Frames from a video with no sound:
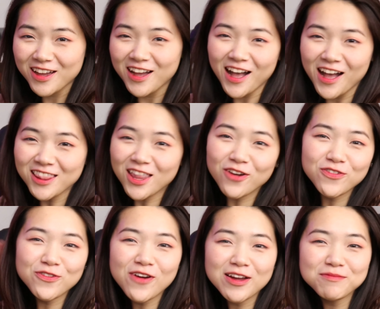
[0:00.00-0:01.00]
Hello
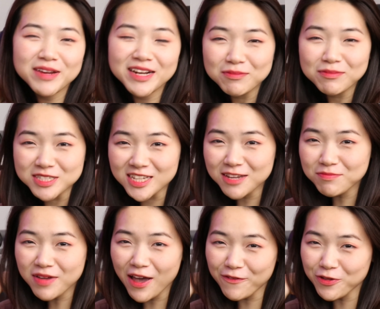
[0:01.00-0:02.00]
everyone, my name is Kim.
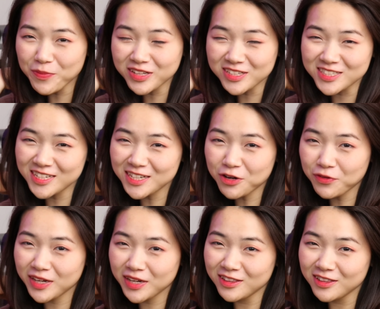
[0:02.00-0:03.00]
Have you been
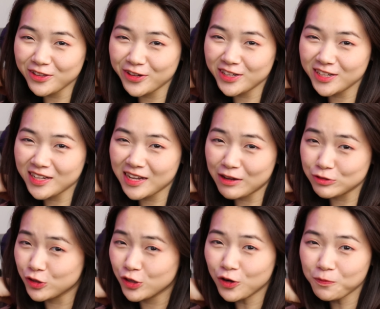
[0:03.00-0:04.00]
considering learning how to
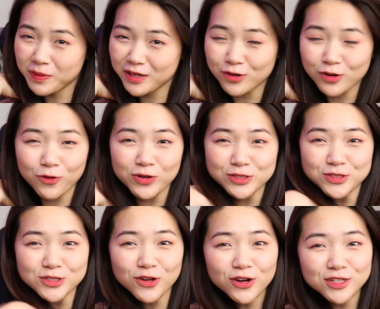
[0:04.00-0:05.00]
code but don't know where to
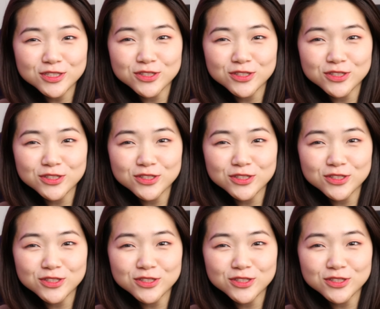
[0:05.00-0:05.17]
start?